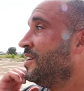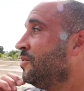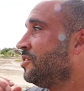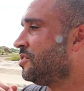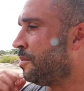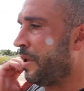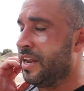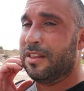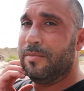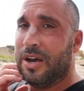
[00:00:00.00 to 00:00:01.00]
which is a
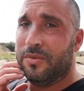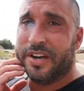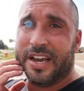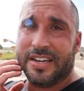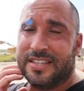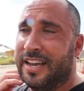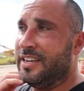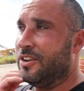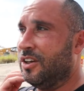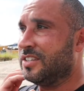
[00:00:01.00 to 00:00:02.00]
pain in the butt when I got to
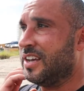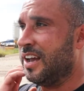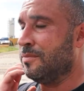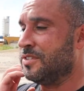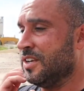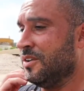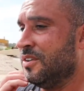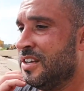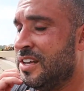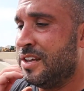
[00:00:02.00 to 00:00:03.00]
tighten it all the time. So,
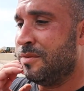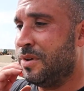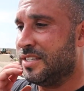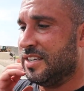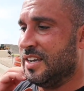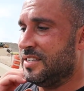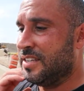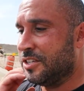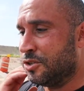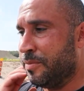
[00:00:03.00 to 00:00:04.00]
but it's
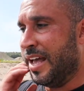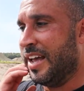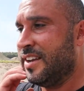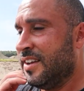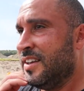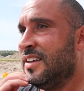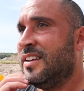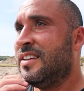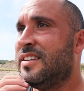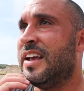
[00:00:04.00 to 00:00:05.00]
not too bad,
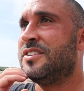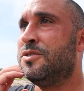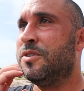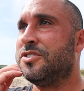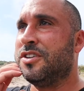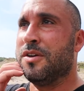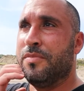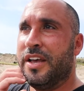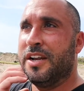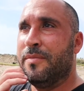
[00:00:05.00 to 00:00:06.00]
not too much to
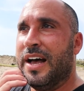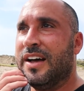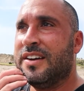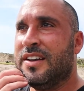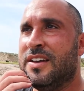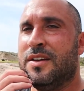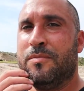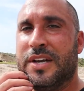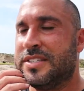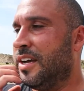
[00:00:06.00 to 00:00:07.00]
complain about.
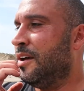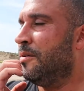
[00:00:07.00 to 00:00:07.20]
But